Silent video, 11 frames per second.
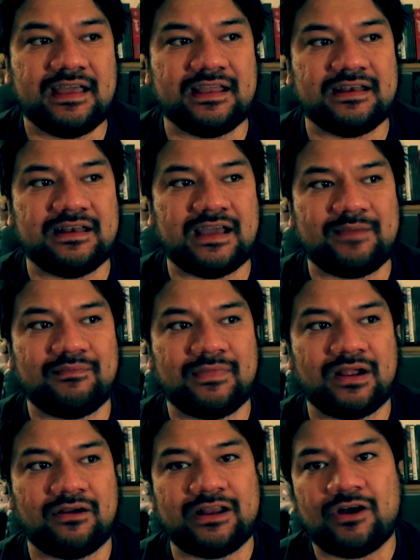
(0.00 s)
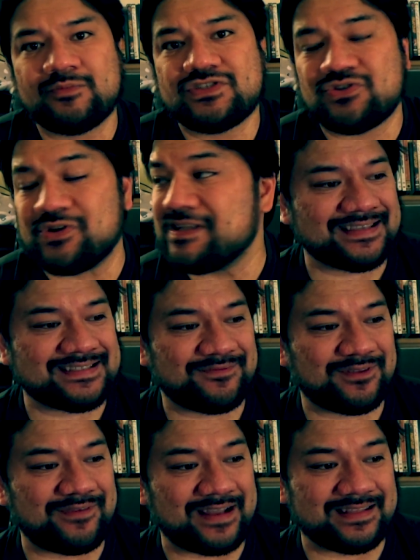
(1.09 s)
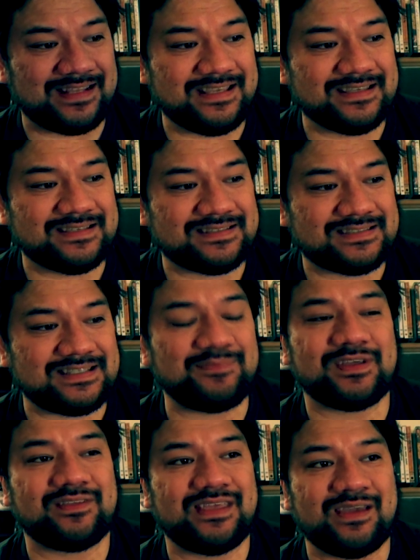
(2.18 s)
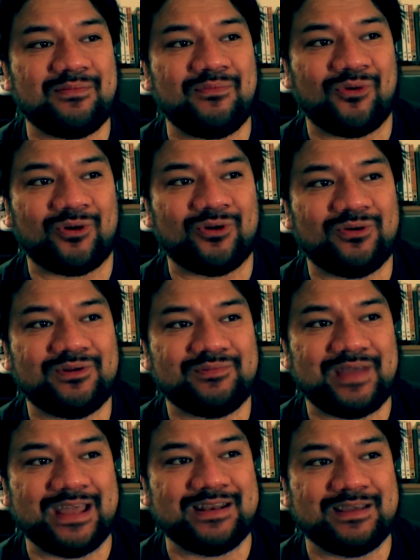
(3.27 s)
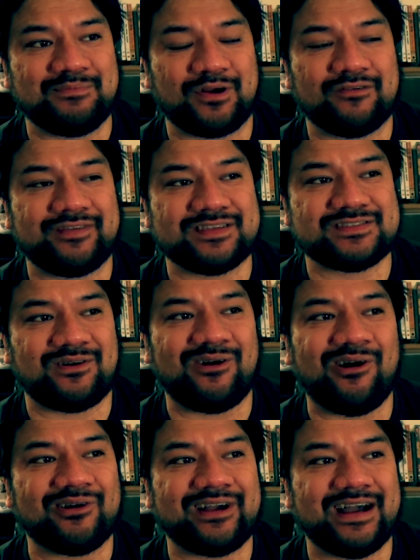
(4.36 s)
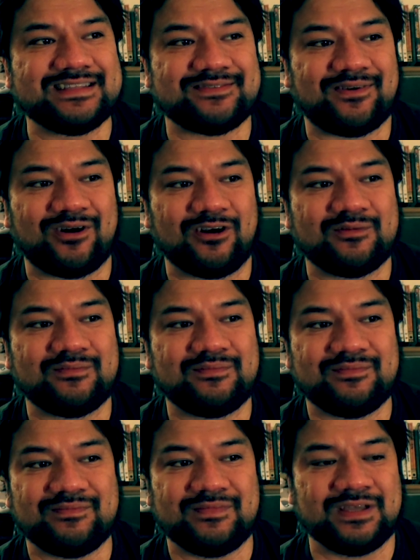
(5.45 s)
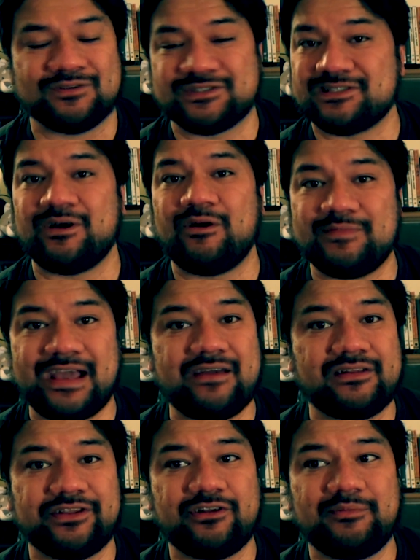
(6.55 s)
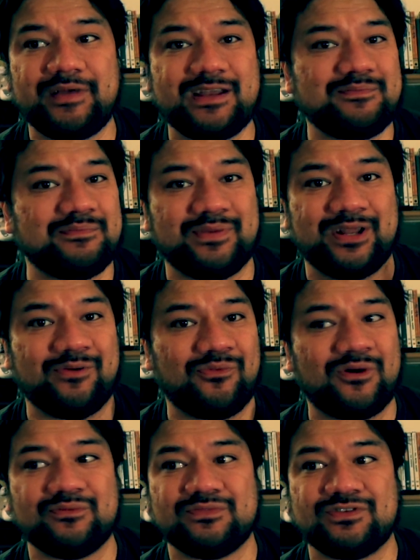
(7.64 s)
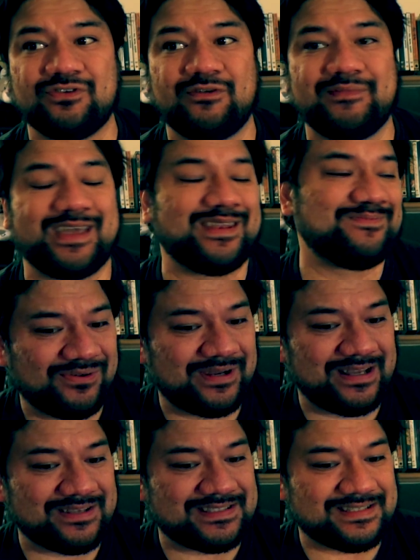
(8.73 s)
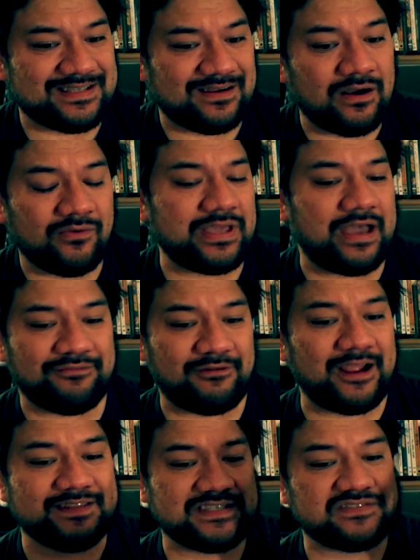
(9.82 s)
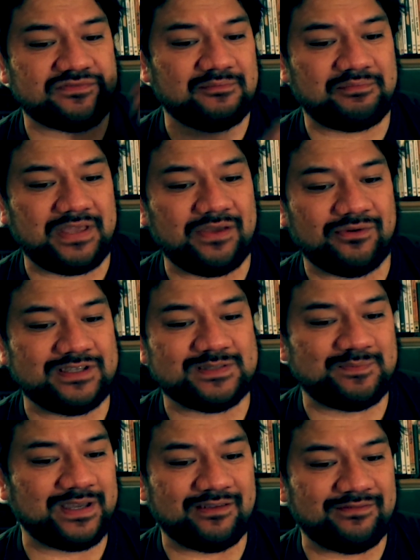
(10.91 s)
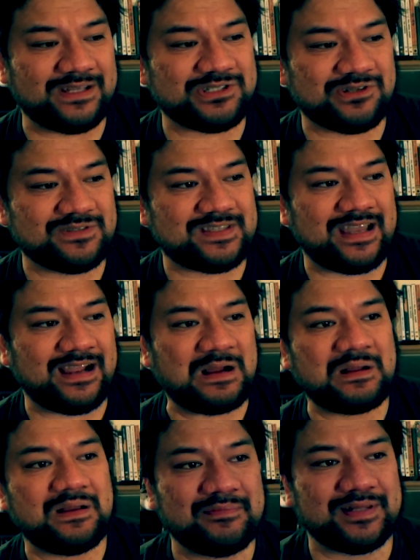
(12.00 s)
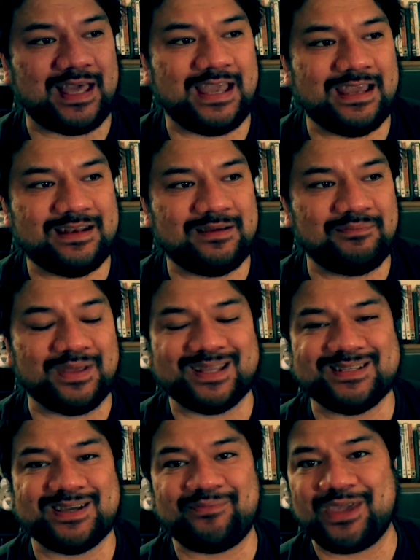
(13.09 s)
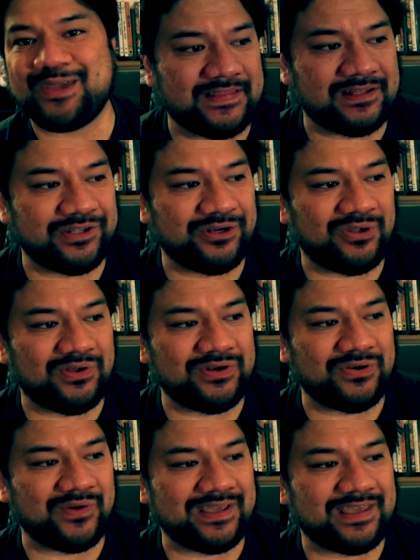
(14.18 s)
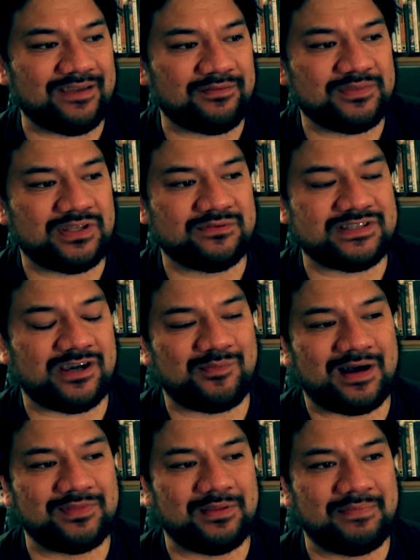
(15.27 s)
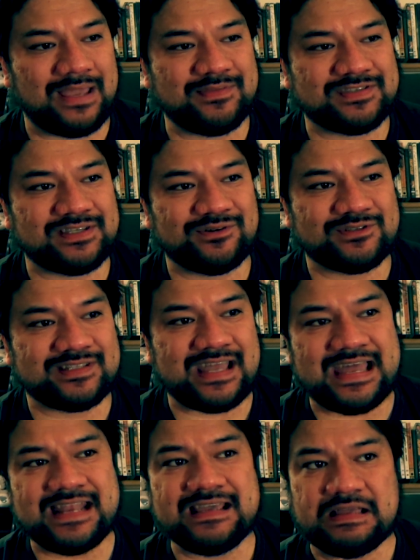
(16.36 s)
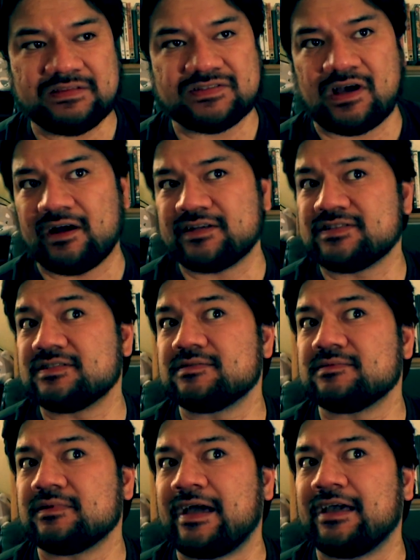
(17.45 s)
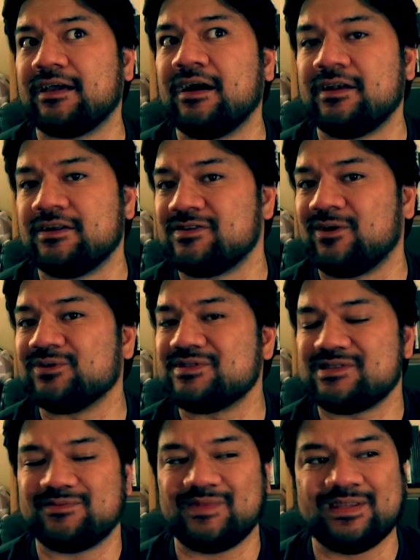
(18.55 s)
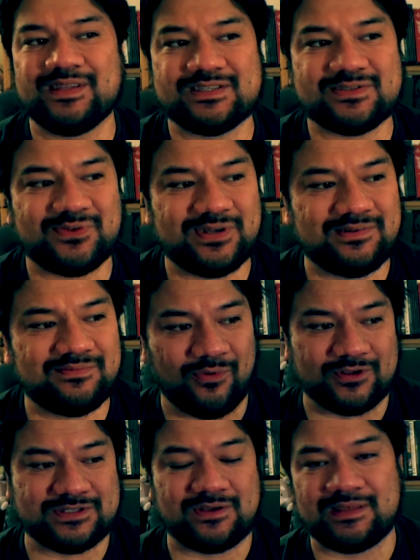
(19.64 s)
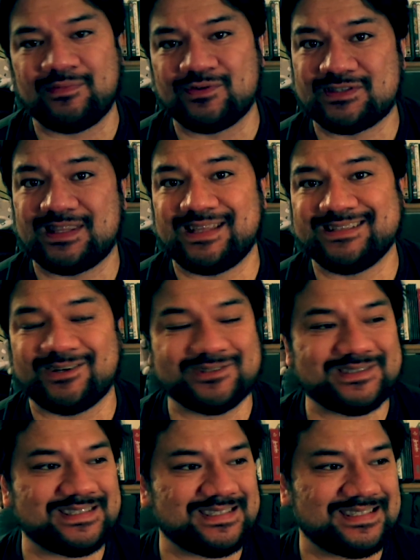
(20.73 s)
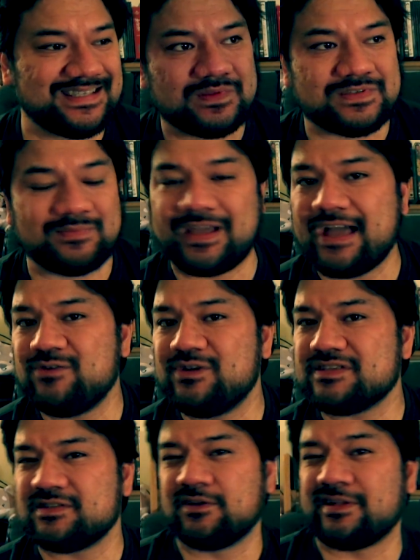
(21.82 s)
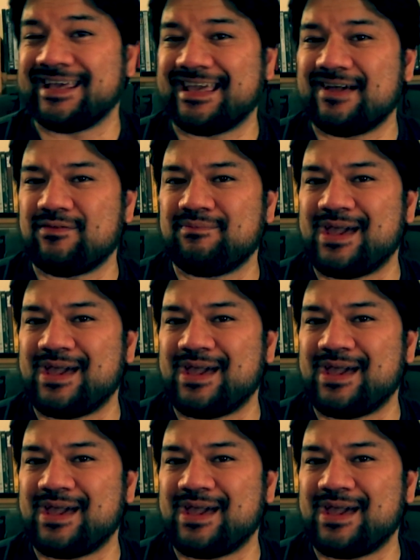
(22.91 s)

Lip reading: in Nightmare on Elm Street, except for the fact that he is seemingly immortal and impervious to all kinds of harm. It'll slow him down a little bit, but it won't do him in. What else is there? Oh yeah, Francis from Pee-wee's Big Adventures there, playing a big dummy. The little annoying kid from Don't Tell Mom the Babysitter's Dead talks like an adult in this one, more so than most of the adults. Some guy who doesn't look like Kevin